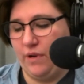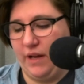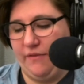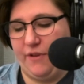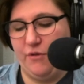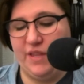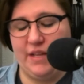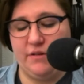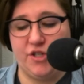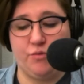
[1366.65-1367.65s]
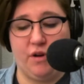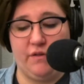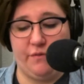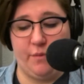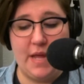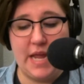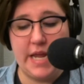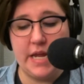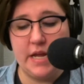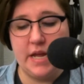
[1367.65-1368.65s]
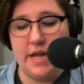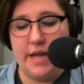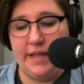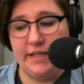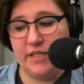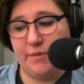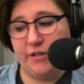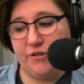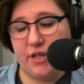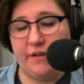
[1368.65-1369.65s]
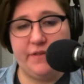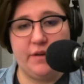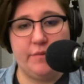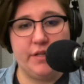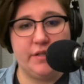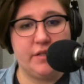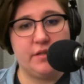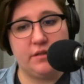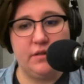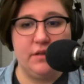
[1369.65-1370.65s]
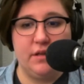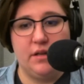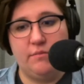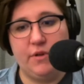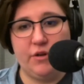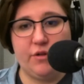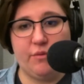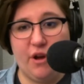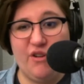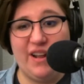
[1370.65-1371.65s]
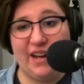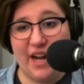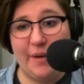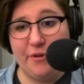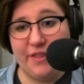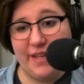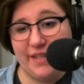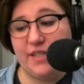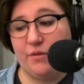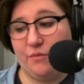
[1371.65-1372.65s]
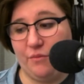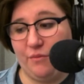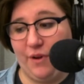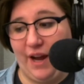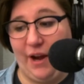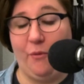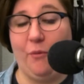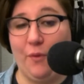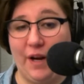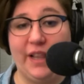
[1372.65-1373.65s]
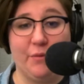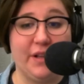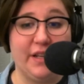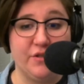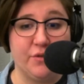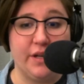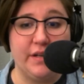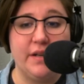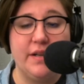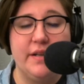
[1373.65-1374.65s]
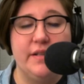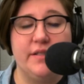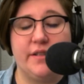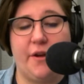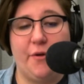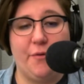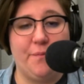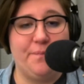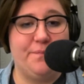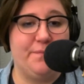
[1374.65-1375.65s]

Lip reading: a few that just weren't for me, and then some other stuff that was middle of the road, and a couple things that I really, really enjoyed. So